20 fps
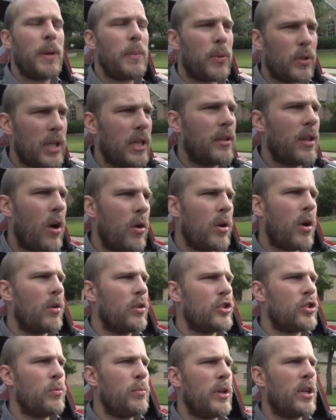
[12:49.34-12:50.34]
people that don't
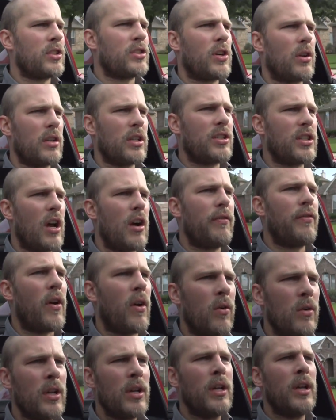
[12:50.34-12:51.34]
notice you because they're on the cell
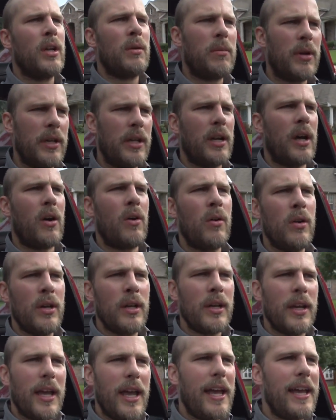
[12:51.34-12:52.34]
phone. But you know,
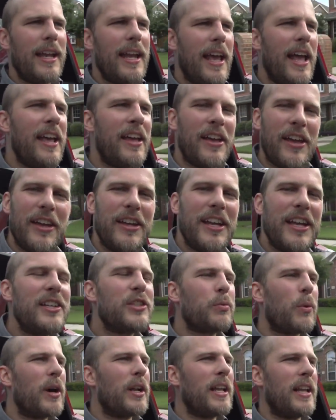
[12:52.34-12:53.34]
it, it, it
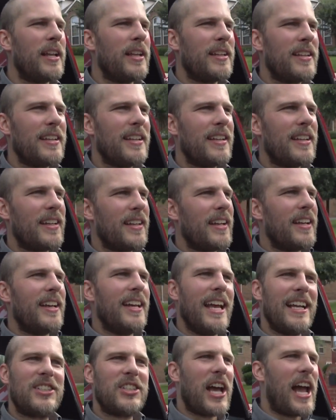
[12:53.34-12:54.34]
is what it is. Story.
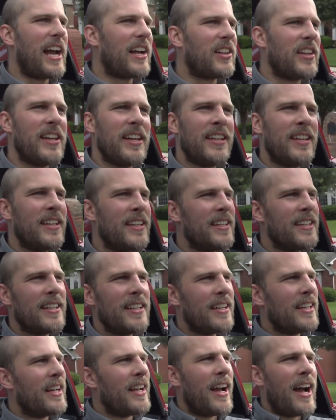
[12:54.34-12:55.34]
Exactly.
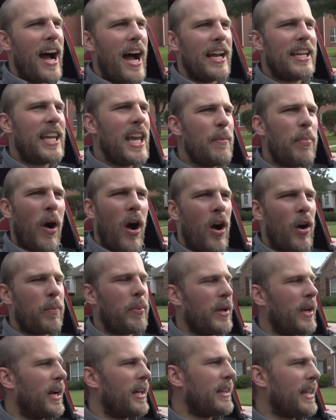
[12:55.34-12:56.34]
I keep
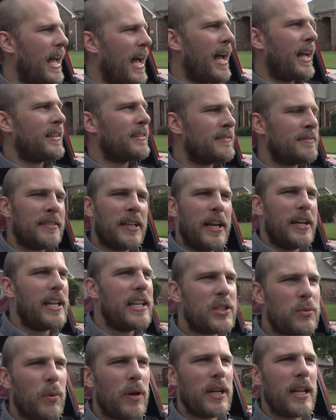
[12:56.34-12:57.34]
harping on that. It
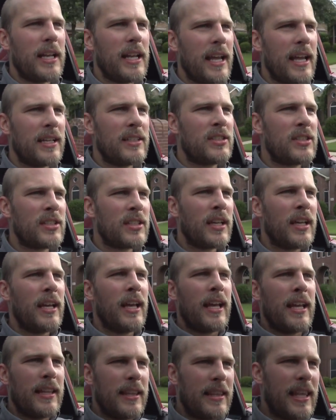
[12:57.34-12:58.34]
is what it is.
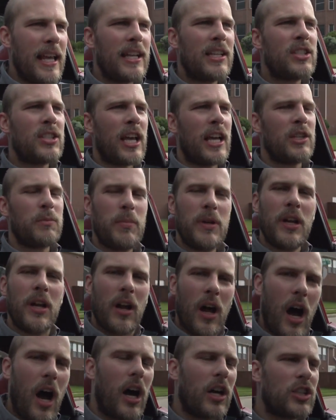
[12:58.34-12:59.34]
This has been
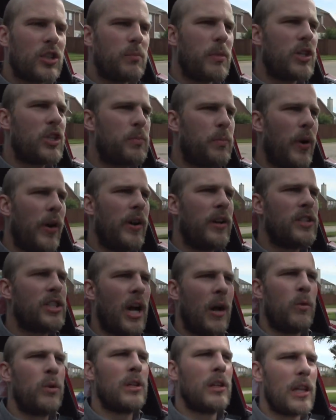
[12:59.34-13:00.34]
an awesome experience.
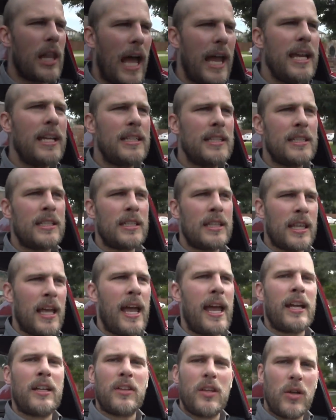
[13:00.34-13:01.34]
I would like to
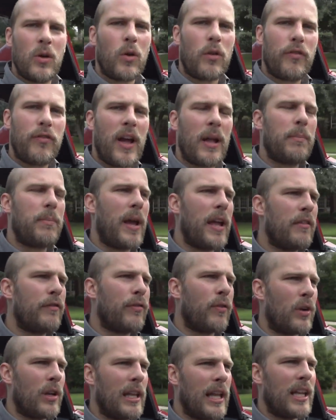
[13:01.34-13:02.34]
thank the Corvette Ben
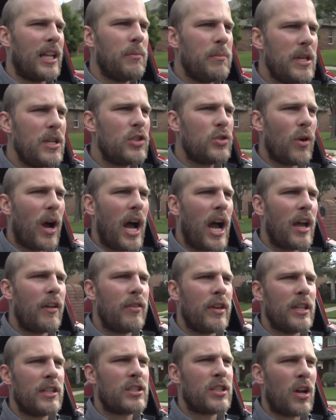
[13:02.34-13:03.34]
for letting me drive
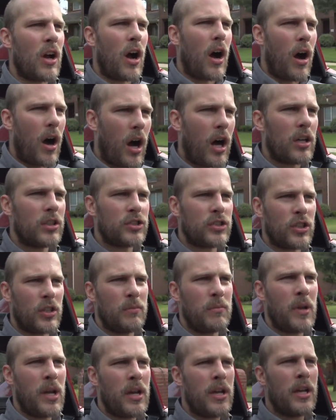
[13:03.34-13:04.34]
his
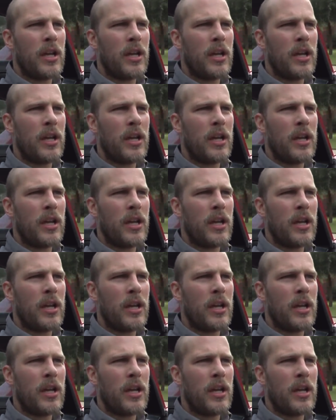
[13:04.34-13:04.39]
awesome